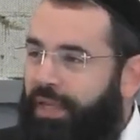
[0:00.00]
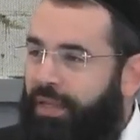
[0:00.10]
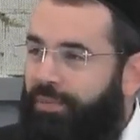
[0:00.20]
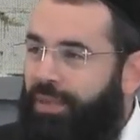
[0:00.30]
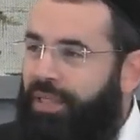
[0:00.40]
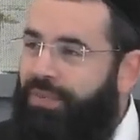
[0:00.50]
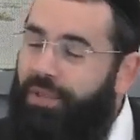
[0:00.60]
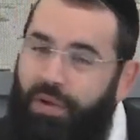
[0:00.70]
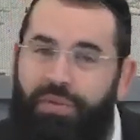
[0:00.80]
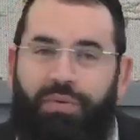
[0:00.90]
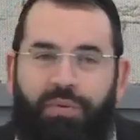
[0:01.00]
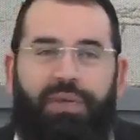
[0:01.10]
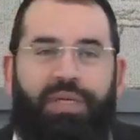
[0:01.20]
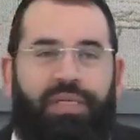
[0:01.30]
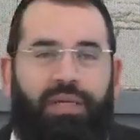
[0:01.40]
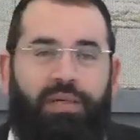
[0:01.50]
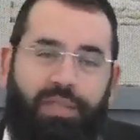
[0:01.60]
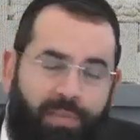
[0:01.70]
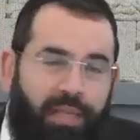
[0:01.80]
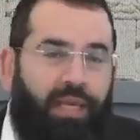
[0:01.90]
Because we go through it, you know,
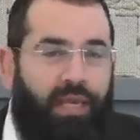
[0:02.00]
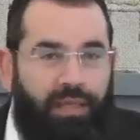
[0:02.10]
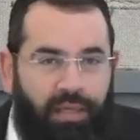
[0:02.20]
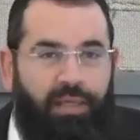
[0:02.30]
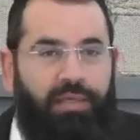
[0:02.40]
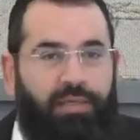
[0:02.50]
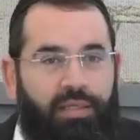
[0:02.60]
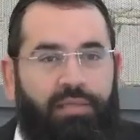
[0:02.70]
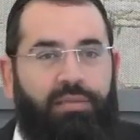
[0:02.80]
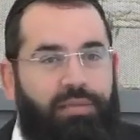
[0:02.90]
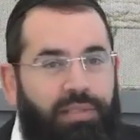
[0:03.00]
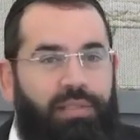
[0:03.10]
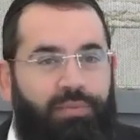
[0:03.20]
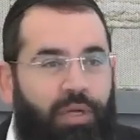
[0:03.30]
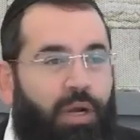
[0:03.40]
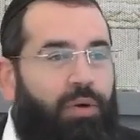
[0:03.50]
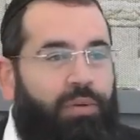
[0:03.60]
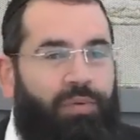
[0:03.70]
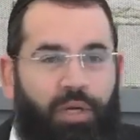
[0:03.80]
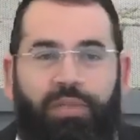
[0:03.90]
Shabbat again, we
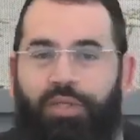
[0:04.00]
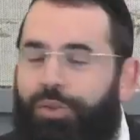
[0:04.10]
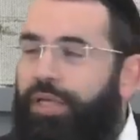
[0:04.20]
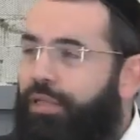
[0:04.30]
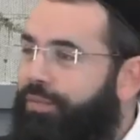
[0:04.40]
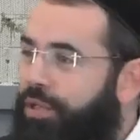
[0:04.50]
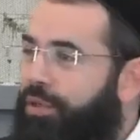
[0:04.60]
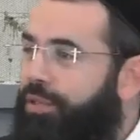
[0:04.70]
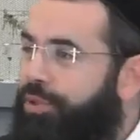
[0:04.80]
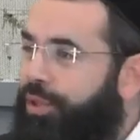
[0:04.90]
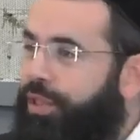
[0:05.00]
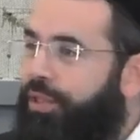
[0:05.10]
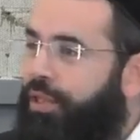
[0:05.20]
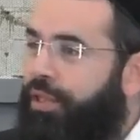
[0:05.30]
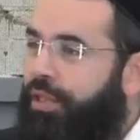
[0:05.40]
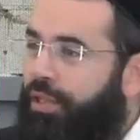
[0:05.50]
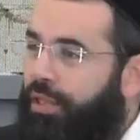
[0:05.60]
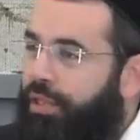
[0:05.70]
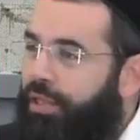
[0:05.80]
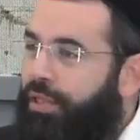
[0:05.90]
know the drill.
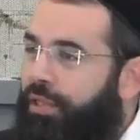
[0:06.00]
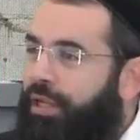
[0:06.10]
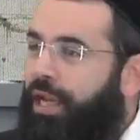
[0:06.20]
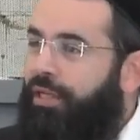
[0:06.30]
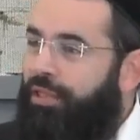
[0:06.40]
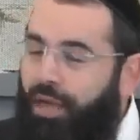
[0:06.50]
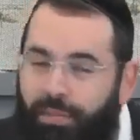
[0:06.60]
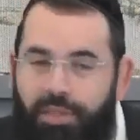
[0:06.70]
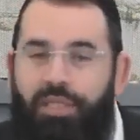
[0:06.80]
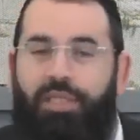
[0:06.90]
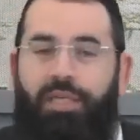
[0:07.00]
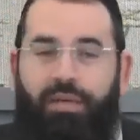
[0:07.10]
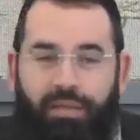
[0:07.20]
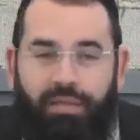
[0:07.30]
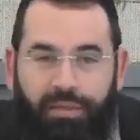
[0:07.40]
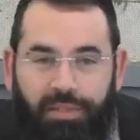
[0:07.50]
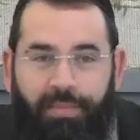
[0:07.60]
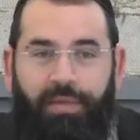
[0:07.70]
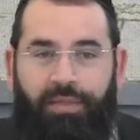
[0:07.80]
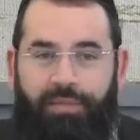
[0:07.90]
Right, Yom HaShishi, Echol
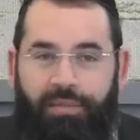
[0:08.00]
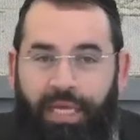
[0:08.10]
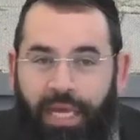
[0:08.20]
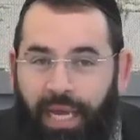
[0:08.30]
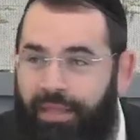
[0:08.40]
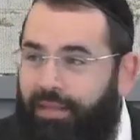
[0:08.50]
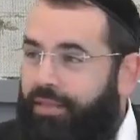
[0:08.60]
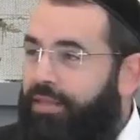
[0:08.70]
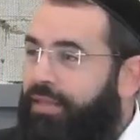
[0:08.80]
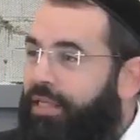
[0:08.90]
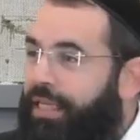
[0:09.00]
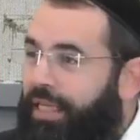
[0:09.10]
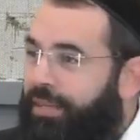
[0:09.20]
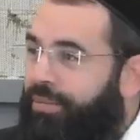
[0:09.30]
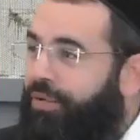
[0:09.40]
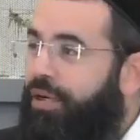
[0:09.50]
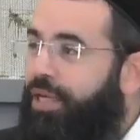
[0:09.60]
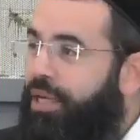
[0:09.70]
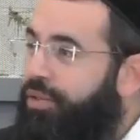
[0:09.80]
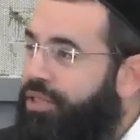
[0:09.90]
HaShemar, and before you
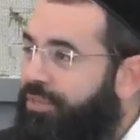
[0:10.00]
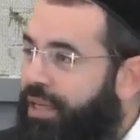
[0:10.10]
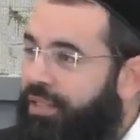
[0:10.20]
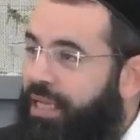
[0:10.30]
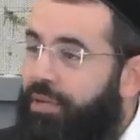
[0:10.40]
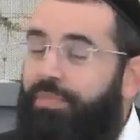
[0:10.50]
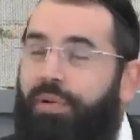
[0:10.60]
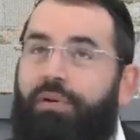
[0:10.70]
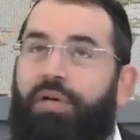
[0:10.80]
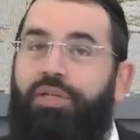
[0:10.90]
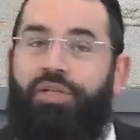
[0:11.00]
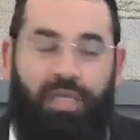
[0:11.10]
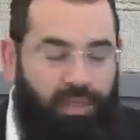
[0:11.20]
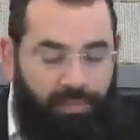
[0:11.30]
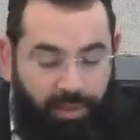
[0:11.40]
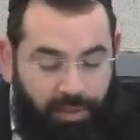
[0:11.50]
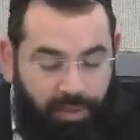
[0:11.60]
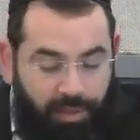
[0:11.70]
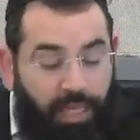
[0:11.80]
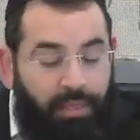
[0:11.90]
know it, Shabbat is up, Baruch Hashem,
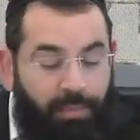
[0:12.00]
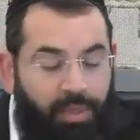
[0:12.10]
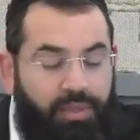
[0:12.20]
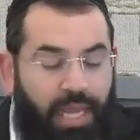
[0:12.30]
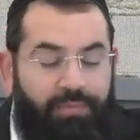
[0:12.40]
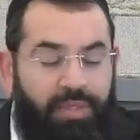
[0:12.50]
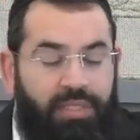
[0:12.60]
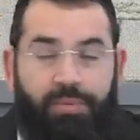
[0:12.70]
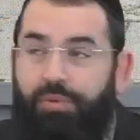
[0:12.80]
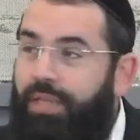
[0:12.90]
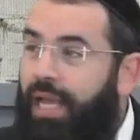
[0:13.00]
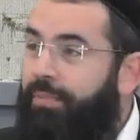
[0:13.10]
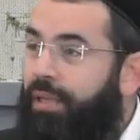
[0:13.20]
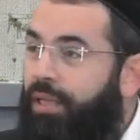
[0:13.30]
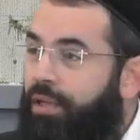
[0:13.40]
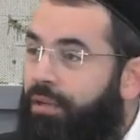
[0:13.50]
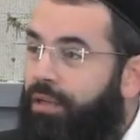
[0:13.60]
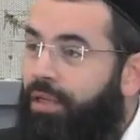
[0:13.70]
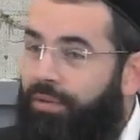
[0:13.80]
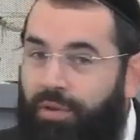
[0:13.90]
look at Rabbeinu Tam, when's Rabbeinu Tam?
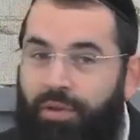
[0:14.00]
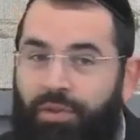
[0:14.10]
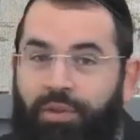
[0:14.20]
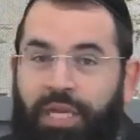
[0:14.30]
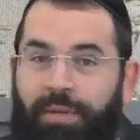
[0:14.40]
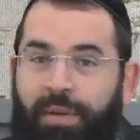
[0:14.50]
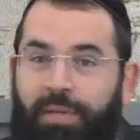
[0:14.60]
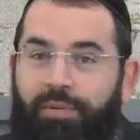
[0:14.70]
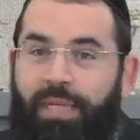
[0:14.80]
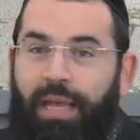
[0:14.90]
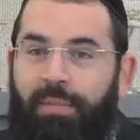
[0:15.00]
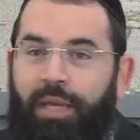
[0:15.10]
Even those who keep Rabbeinu Tam,